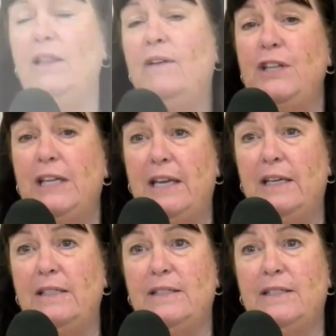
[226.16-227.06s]
love the
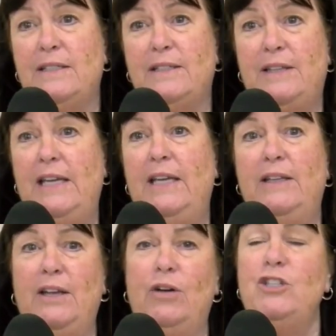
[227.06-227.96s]
kids. They
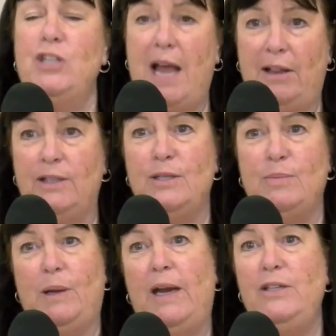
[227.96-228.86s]
they're a challenge,
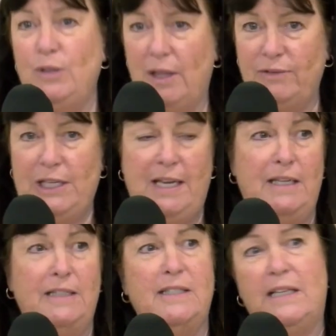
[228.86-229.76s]
but I do love the
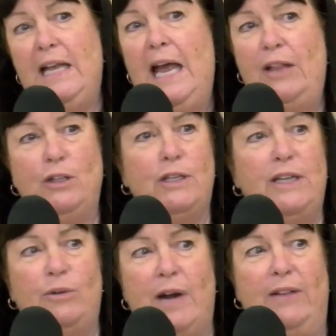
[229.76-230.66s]
kids. And
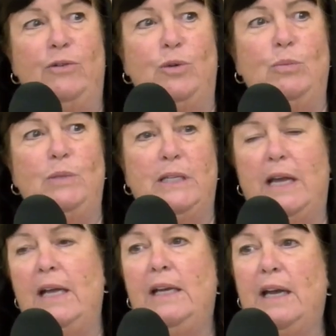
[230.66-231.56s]
looking around the room
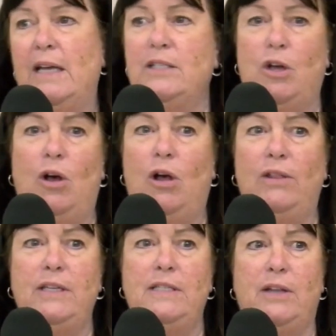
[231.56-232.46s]
tonight, I saw all
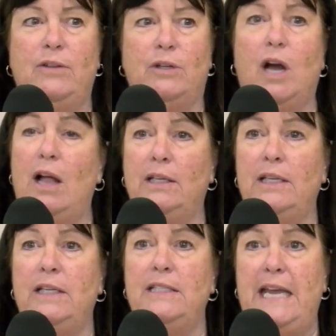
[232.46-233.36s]
these other
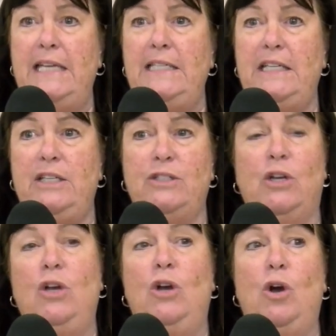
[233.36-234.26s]
colleagues, ADs,
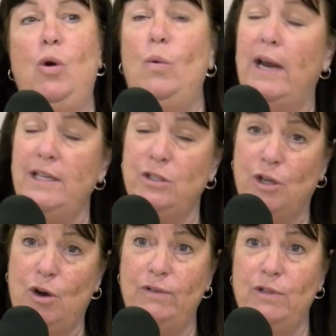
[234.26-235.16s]
who when I took
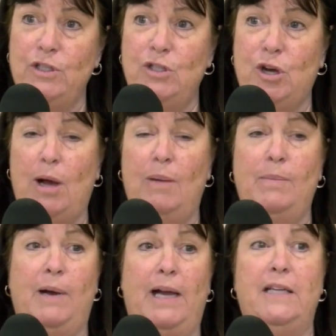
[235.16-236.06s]
over this job,
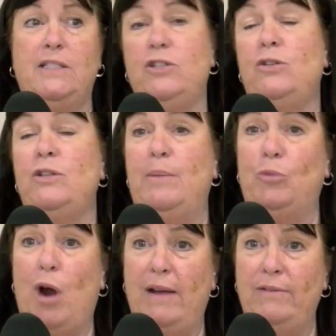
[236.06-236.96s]
I considered them
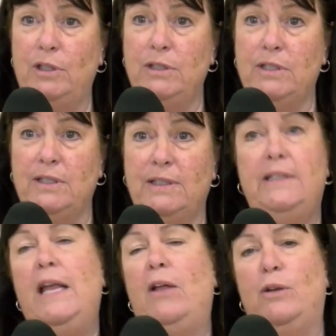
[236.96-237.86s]
rivals.
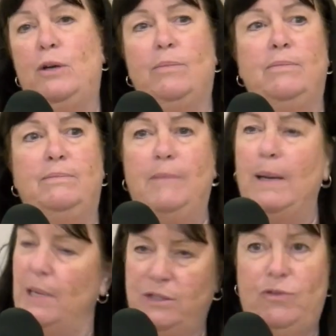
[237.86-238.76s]
Now they're my
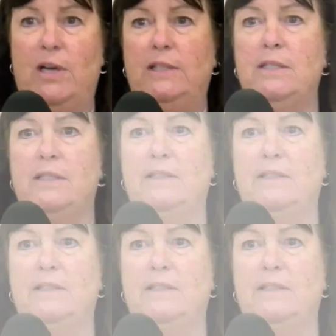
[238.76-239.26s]
best friends.